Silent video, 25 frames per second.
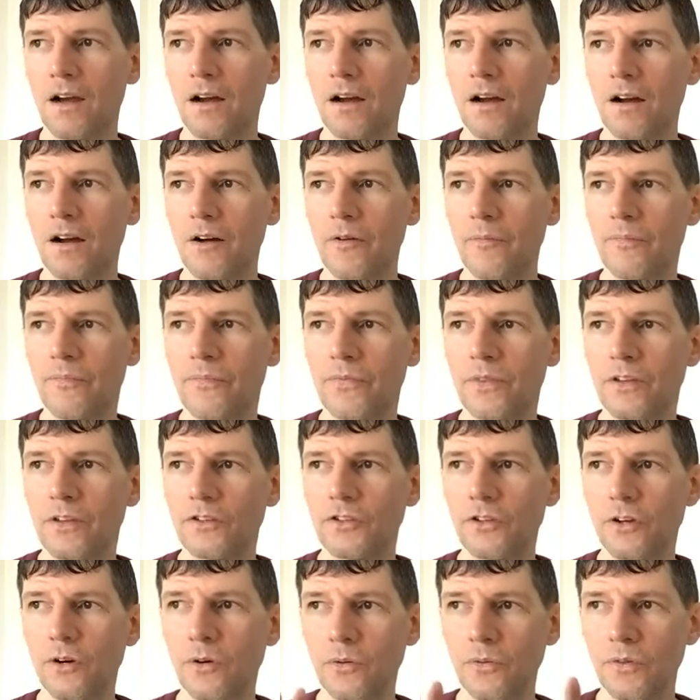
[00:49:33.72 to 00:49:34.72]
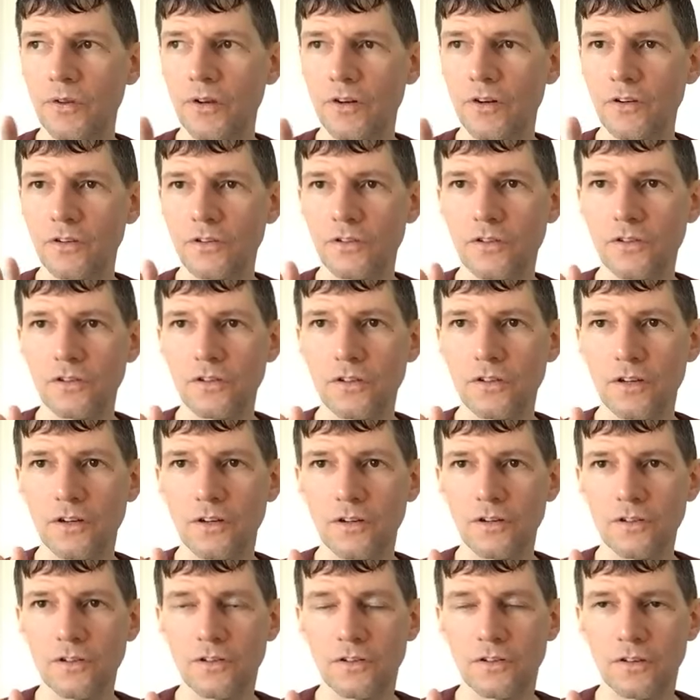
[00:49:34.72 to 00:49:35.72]
Um, so there's
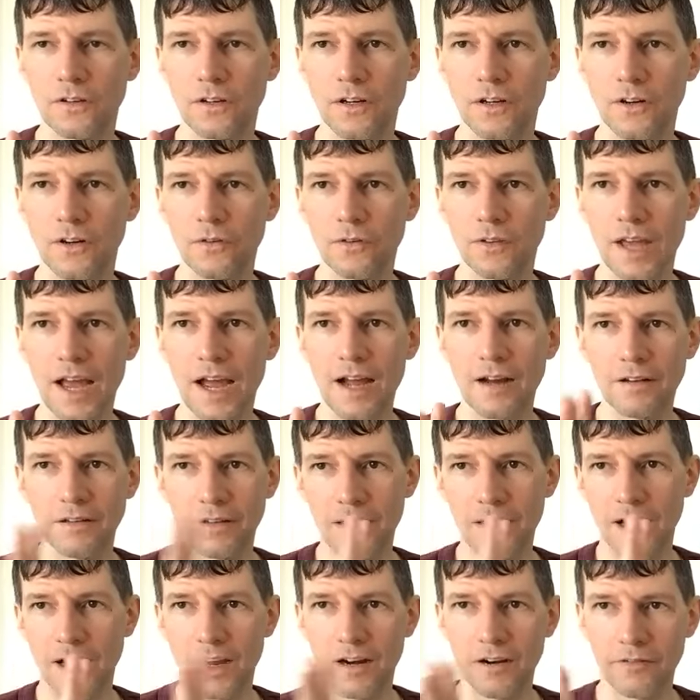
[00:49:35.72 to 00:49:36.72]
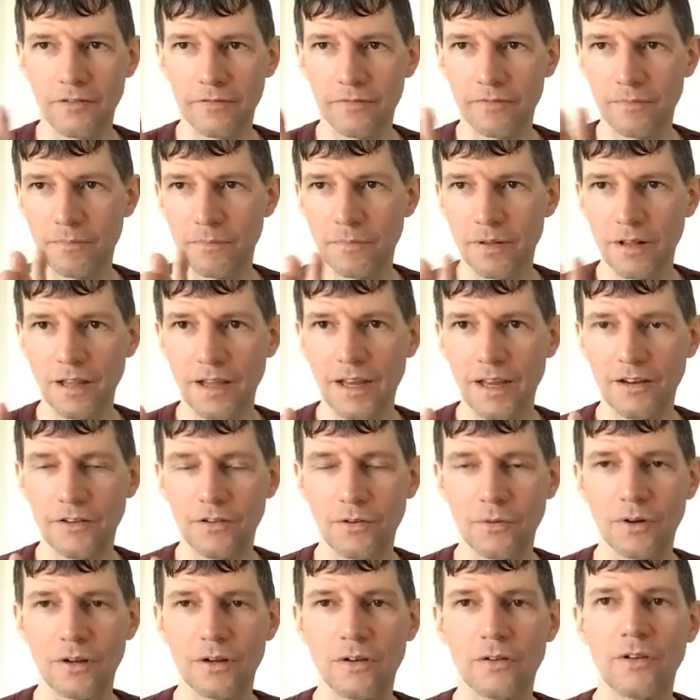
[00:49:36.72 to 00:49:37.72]
there's you know that kind of play
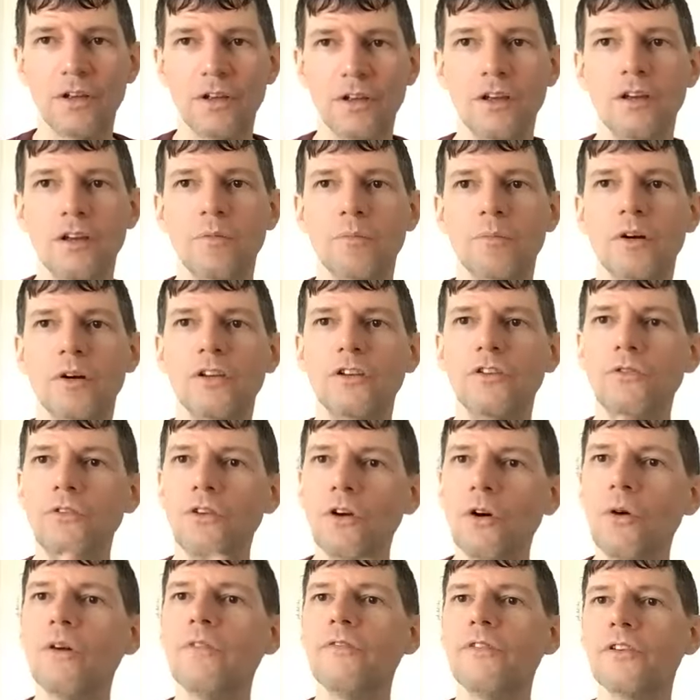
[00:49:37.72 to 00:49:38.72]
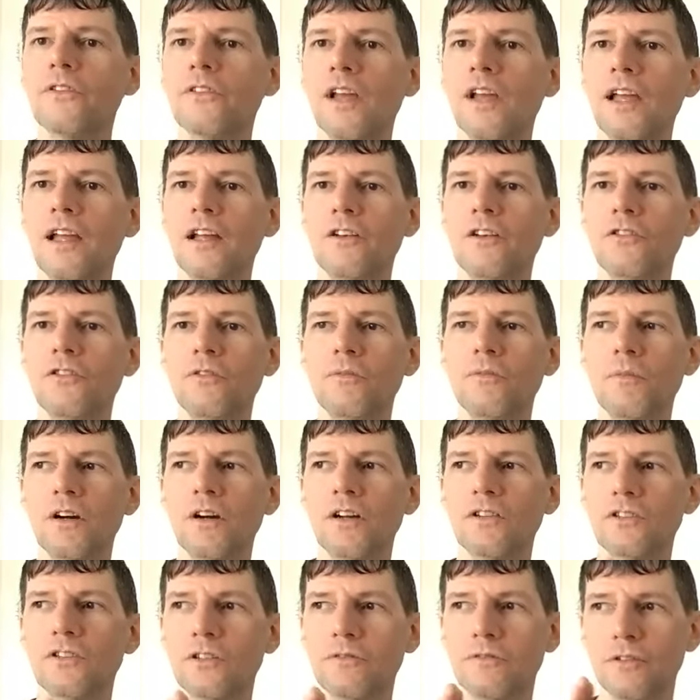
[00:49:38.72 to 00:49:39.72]
to it. But you know if you're taking too
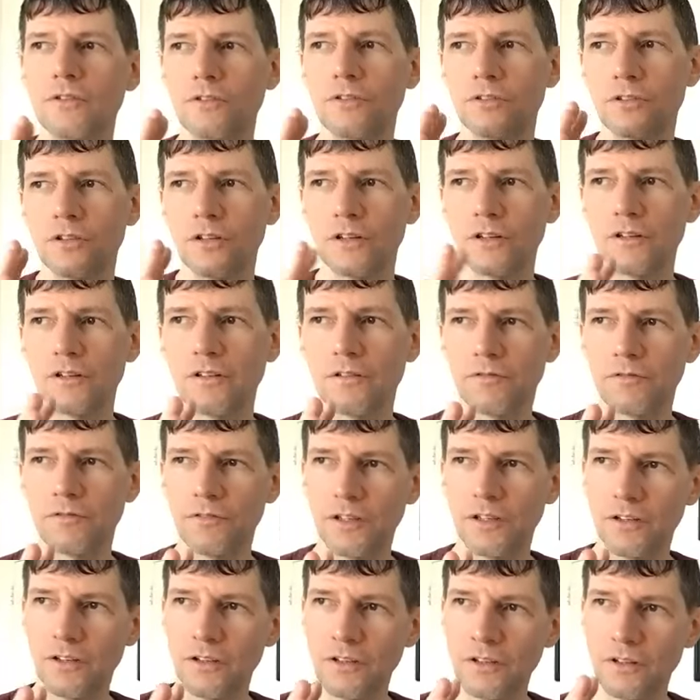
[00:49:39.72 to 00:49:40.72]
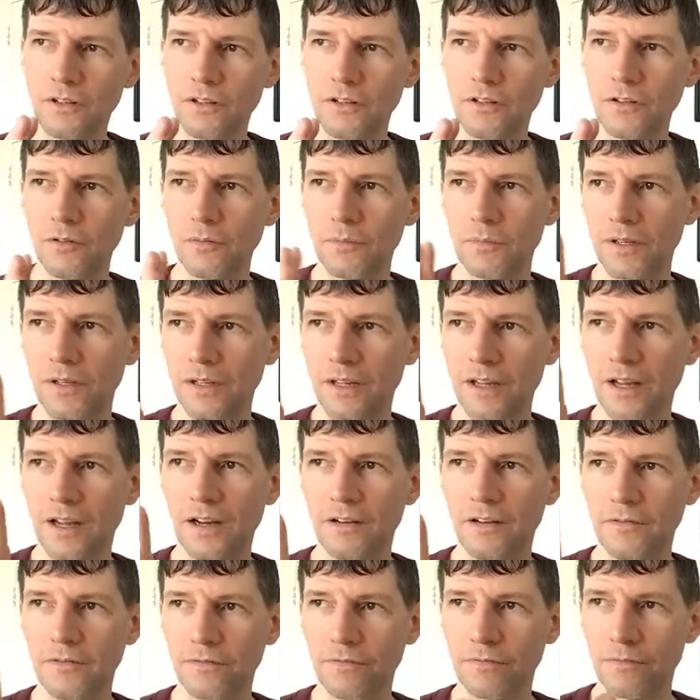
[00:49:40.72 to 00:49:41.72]
much, if you start to feel a little bit
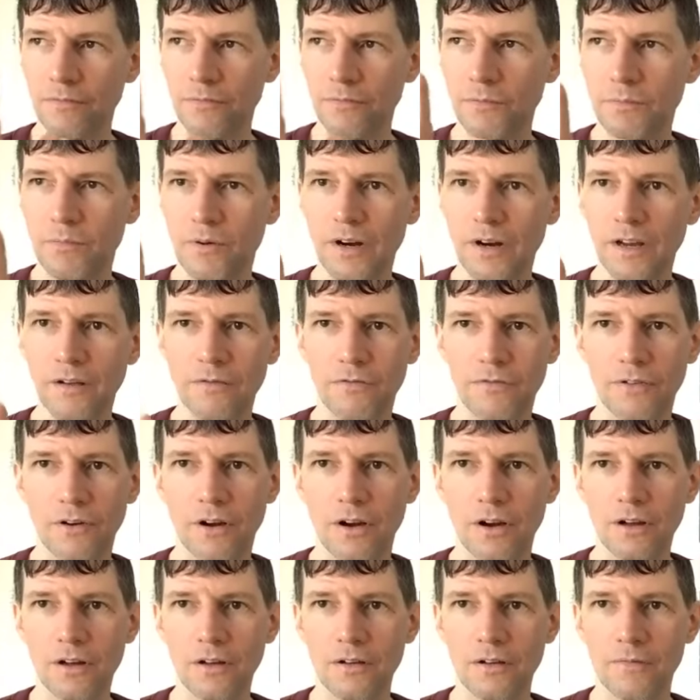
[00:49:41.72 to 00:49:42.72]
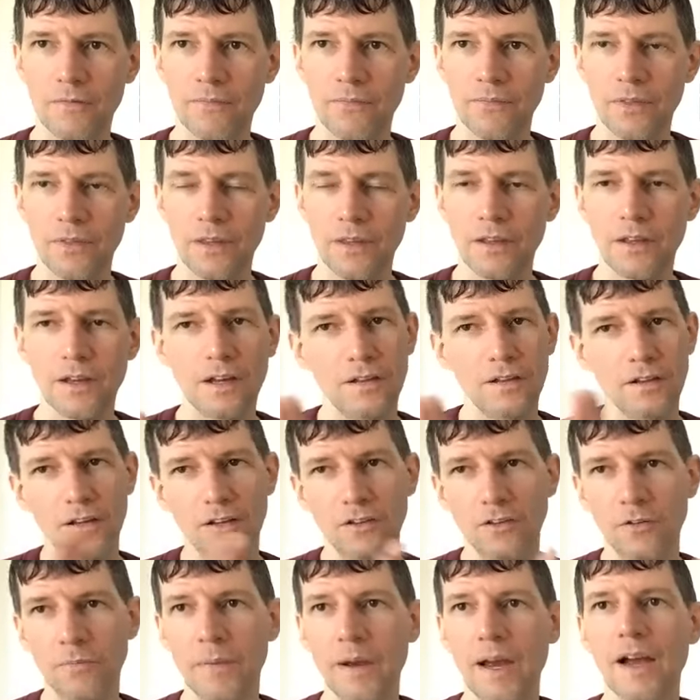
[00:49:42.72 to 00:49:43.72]
kind of brain fog, and
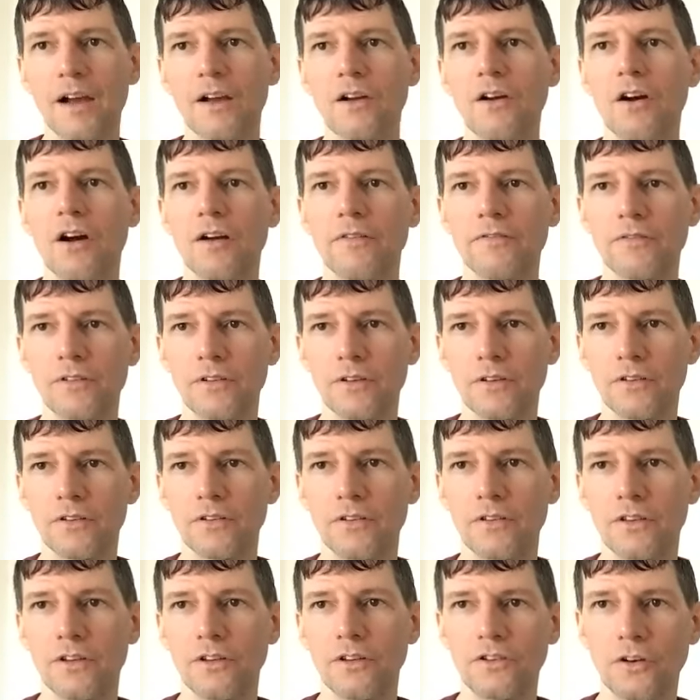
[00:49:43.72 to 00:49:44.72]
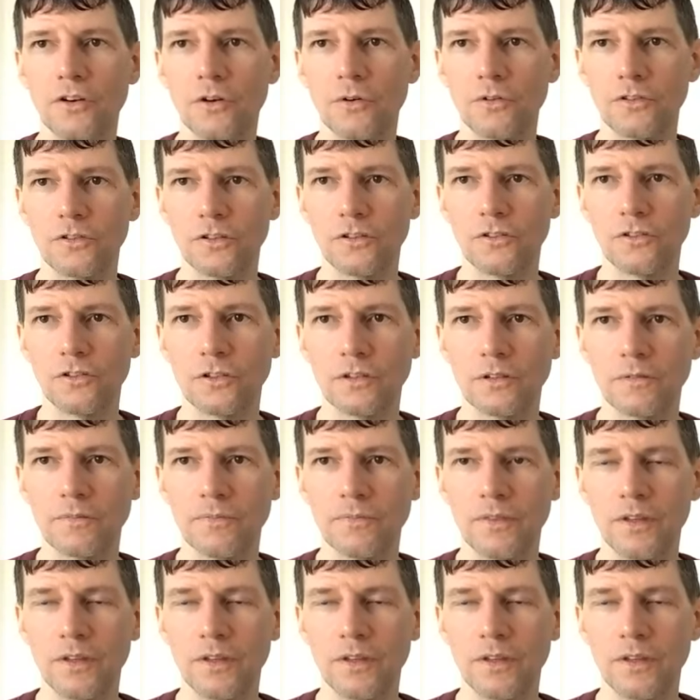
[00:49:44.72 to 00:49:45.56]
then you back off the the dosage.